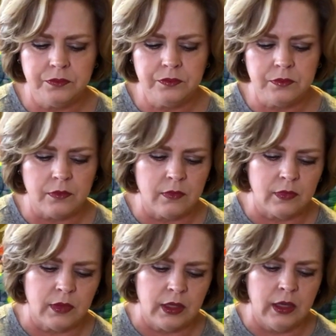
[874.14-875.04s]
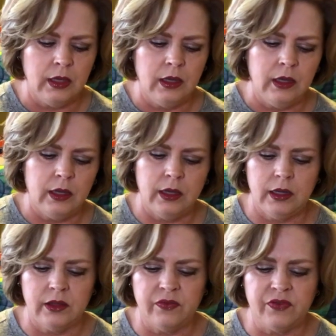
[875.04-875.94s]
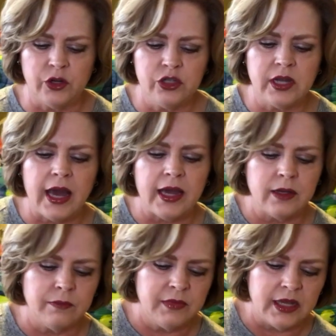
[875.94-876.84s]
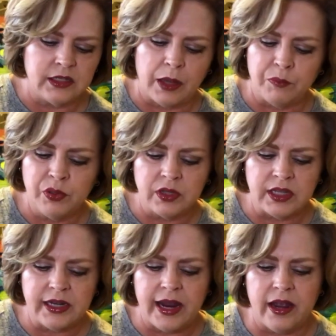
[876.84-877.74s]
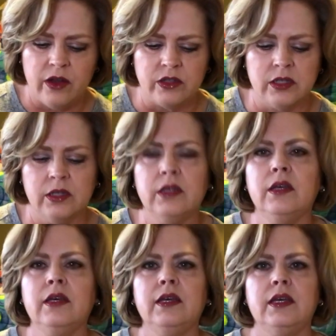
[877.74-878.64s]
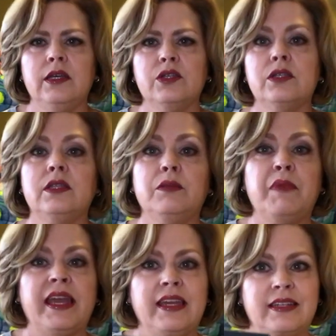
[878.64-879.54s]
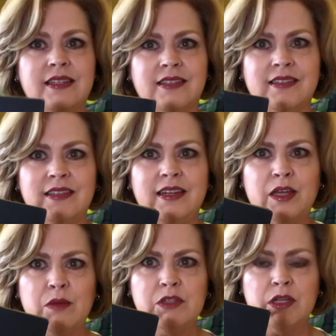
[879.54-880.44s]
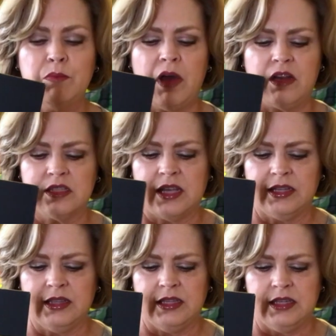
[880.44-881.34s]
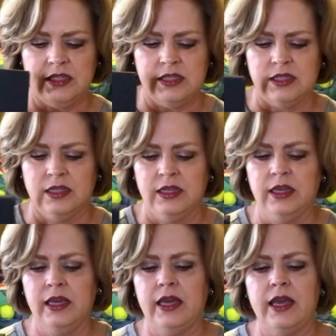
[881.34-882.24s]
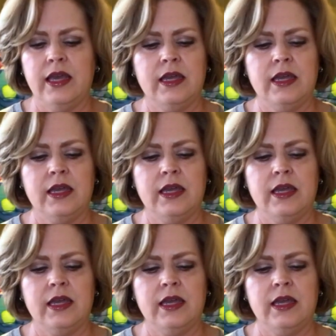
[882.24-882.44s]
And the first item that I'm pulling out is the band. And it comes in a box like this.